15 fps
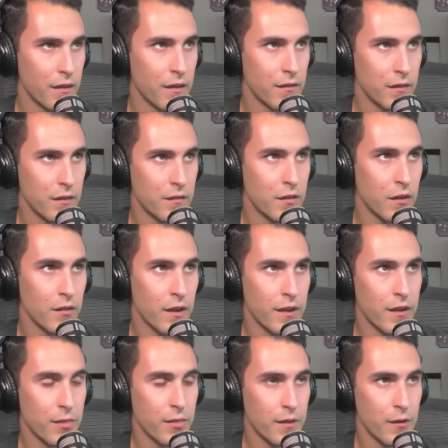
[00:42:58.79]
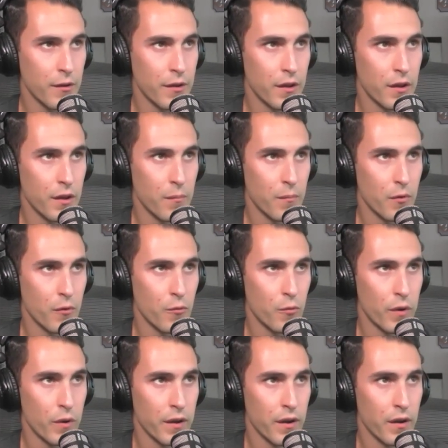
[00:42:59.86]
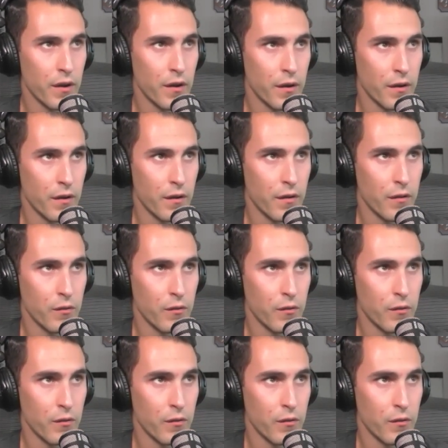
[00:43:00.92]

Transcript: it's it's unlike Ethereum where